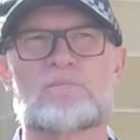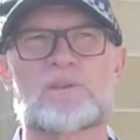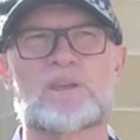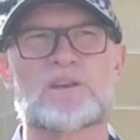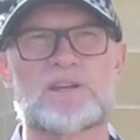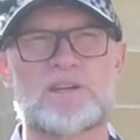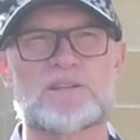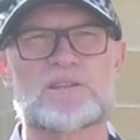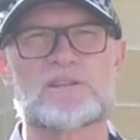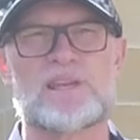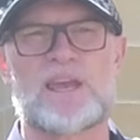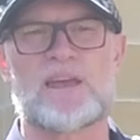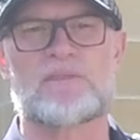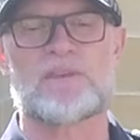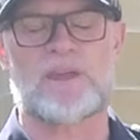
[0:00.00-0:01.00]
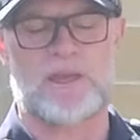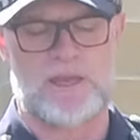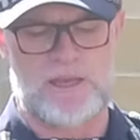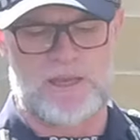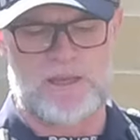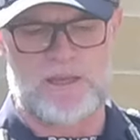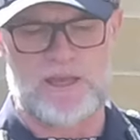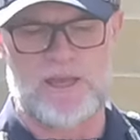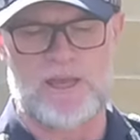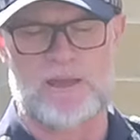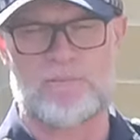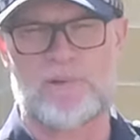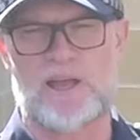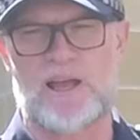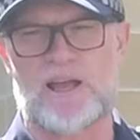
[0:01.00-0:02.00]
Conditions out there
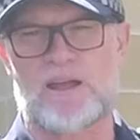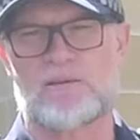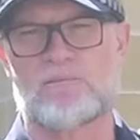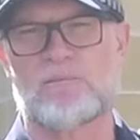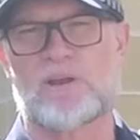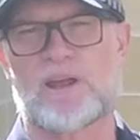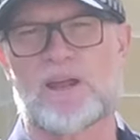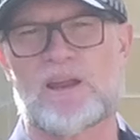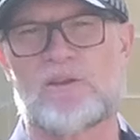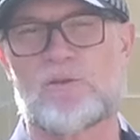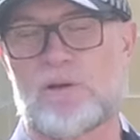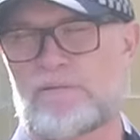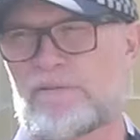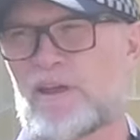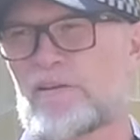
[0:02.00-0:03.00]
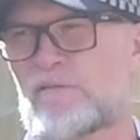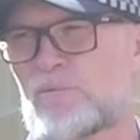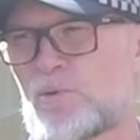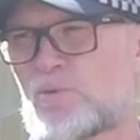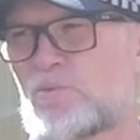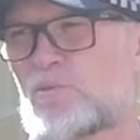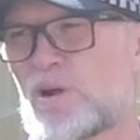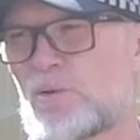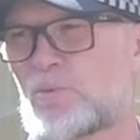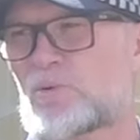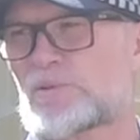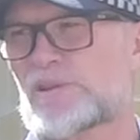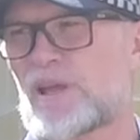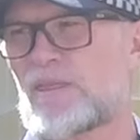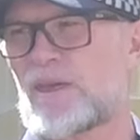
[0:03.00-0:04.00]
are not favourable, I
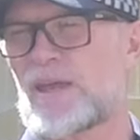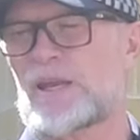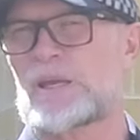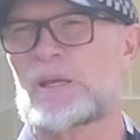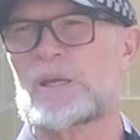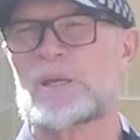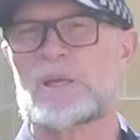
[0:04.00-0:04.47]
will say that.